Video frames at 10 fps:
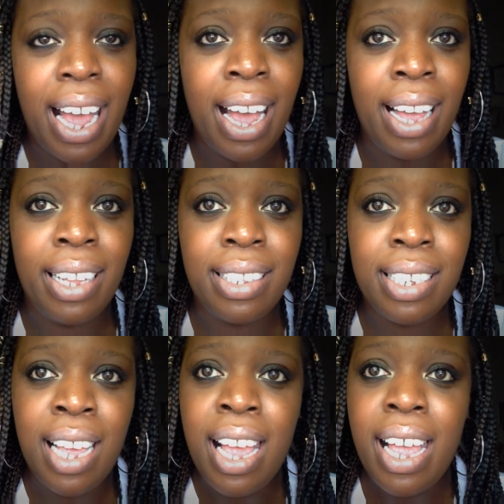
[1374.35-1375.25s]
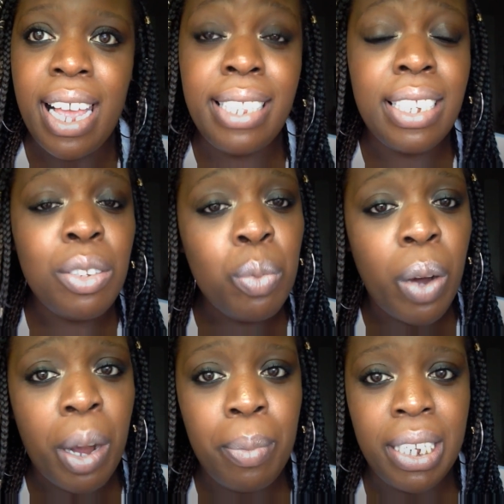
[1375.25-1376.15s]
and it didn't
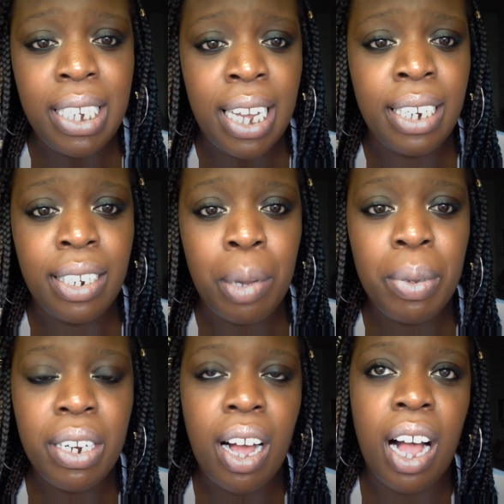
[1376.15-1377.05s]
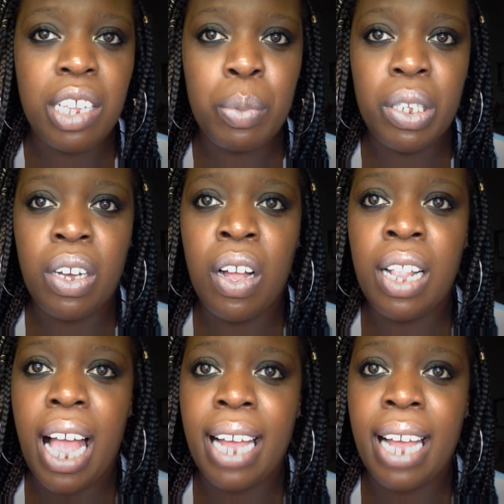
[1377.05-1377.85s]
work, but he ended up in the hospital,